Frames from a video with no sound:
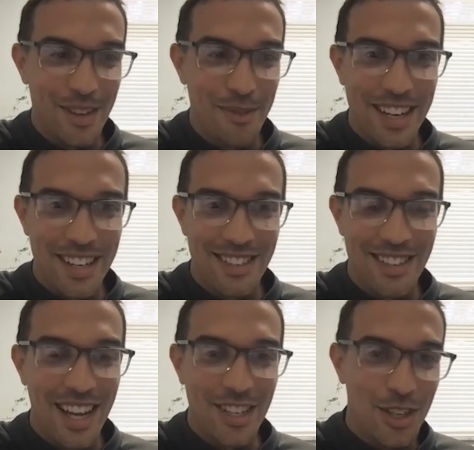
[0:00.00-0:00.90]
defenders
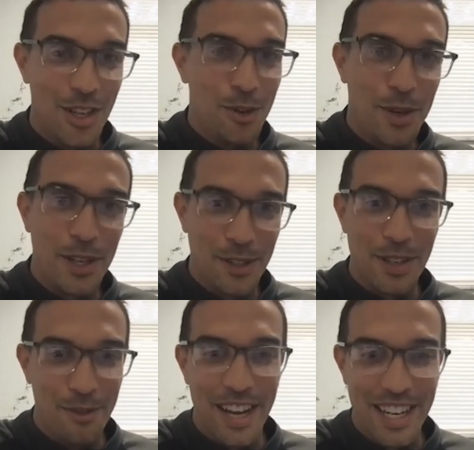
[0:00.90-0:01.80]
like she will
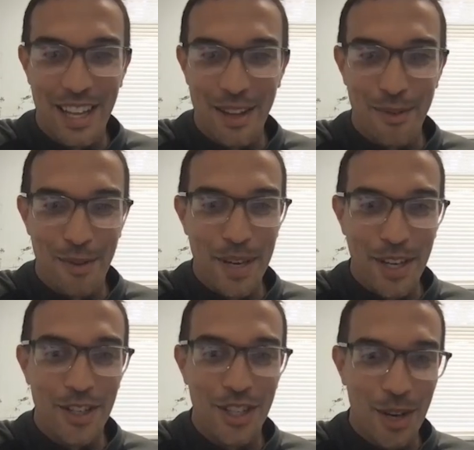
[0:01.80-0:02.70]
defend at the front
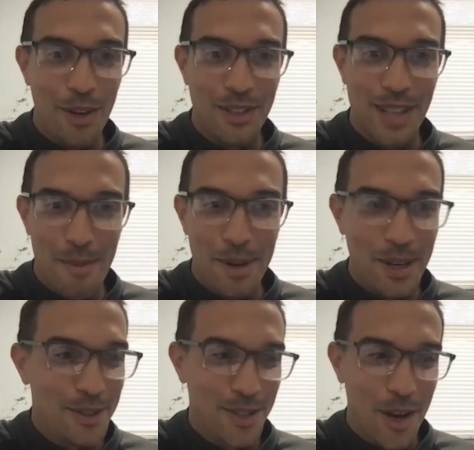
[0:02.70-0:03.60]
because she wants that
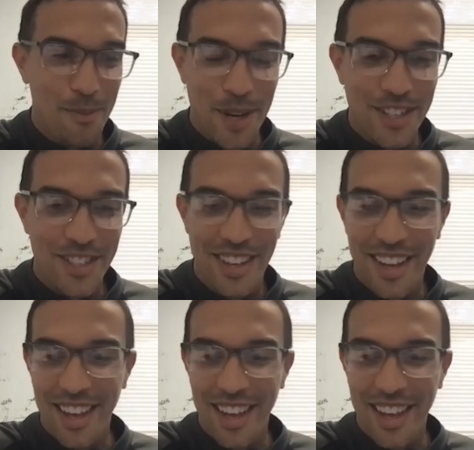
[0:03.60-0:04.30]
ball so much.